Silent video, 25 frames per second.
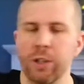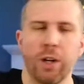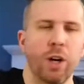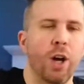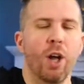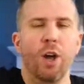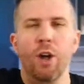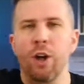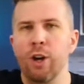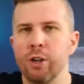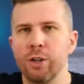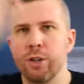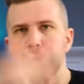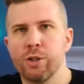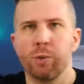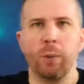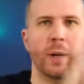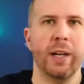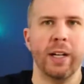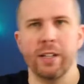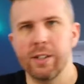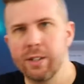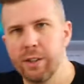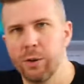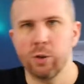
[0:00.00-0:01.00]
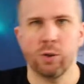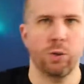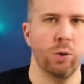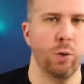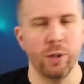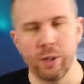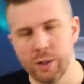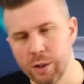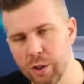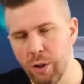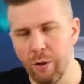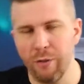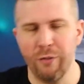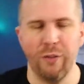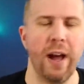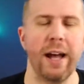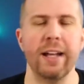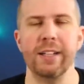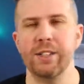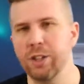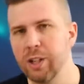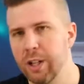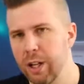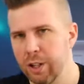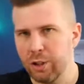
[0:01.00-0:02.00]
you're swinging the sword so
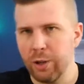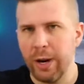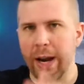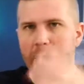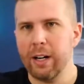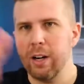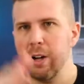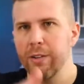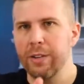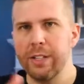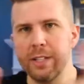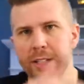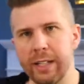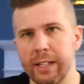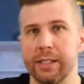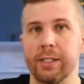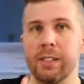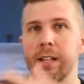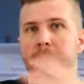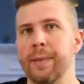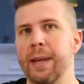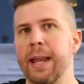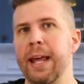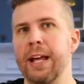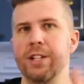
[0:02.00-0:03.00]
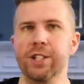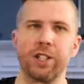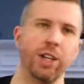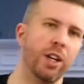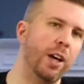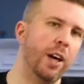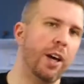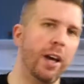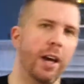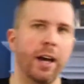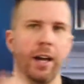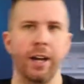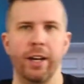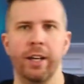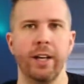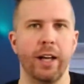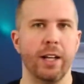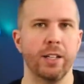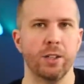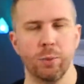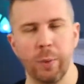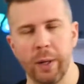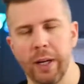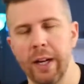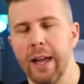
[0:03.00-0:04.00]
fast, you got to track all these things coming at you, and you got to
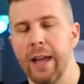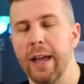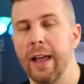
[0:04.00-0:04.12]
swing.